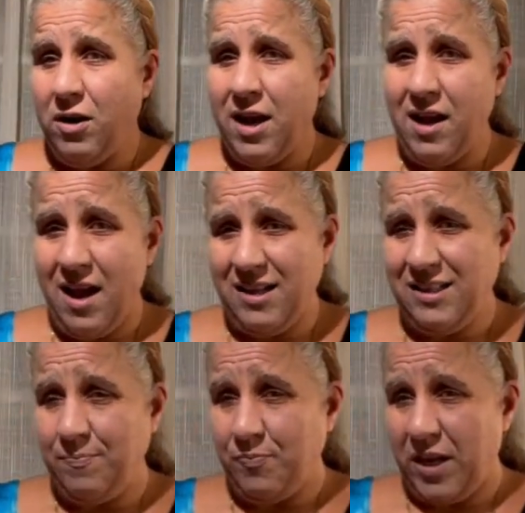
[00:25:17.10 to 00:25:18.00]

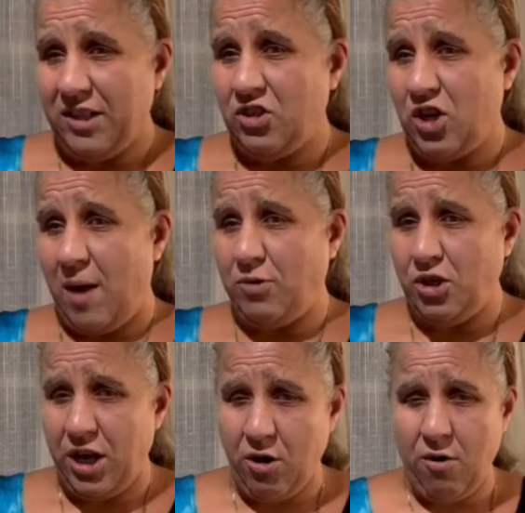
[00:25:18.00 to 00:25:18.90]
guys, it's time to
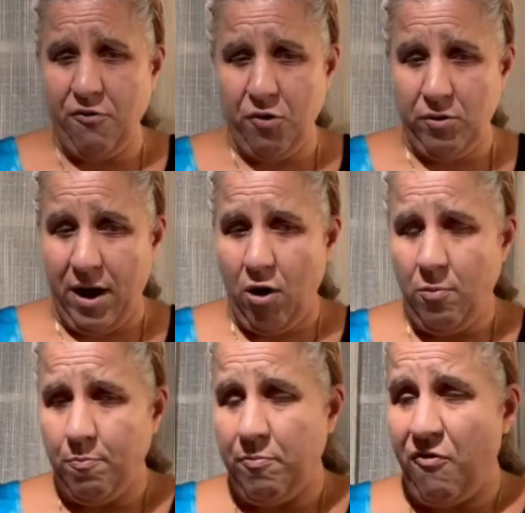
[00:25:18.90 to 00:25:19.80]
take our food
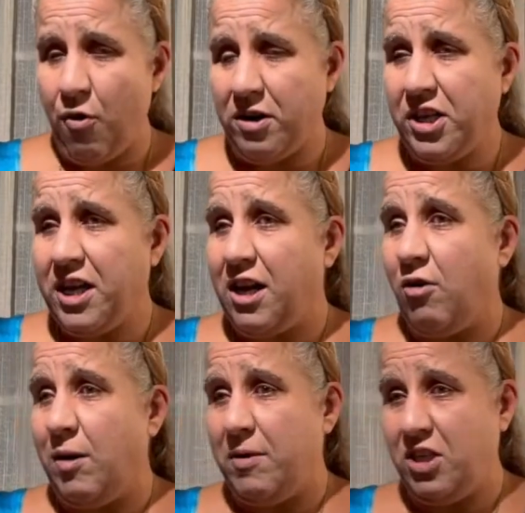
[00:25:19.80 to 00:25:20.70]
out. Before I take it out,
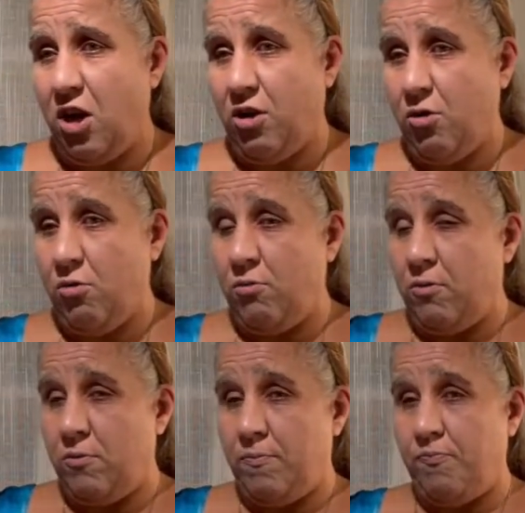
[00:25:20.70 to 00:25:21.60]
let me tell you
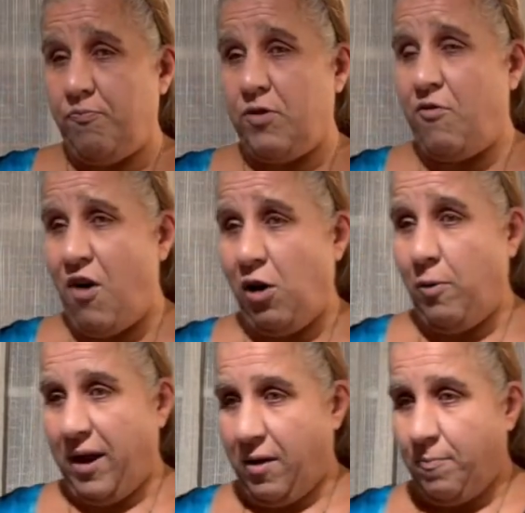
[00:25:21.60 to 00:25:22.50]
the
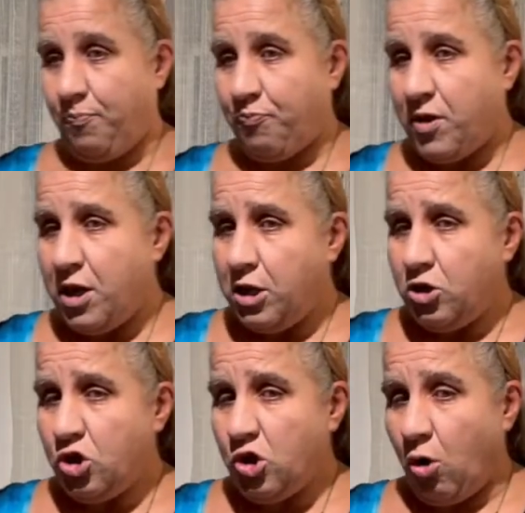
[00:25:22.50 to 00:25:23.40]
following.
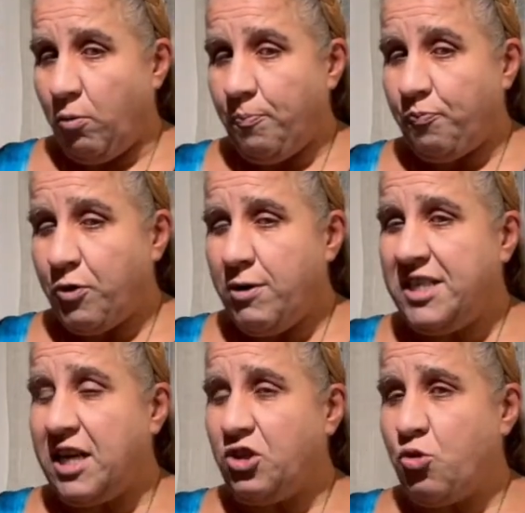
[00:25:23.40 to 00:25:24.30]
So, we
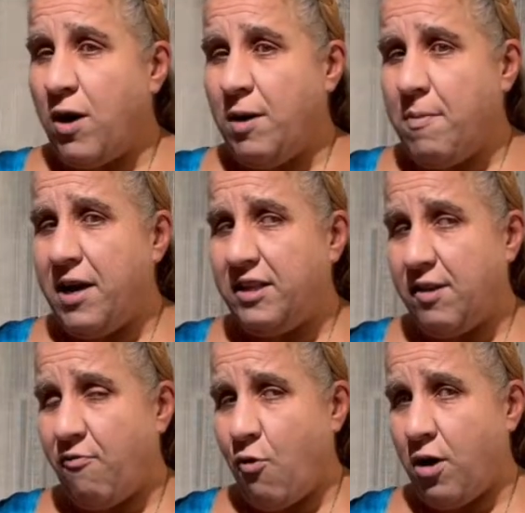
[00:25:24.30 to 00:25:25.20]
said 20 minutes
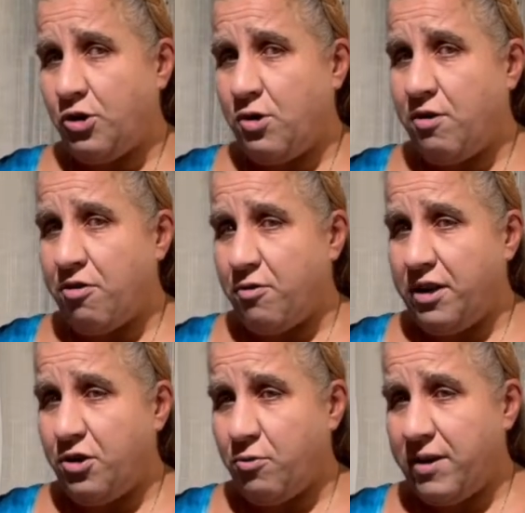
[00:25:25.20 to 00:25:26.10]
at
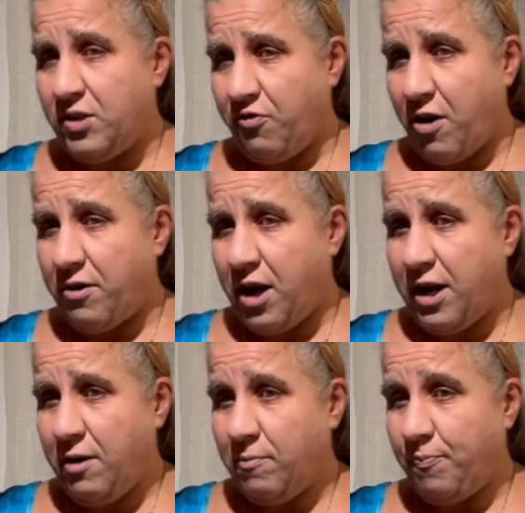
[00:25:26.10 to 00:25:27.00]
430 degrees Fahrenheit,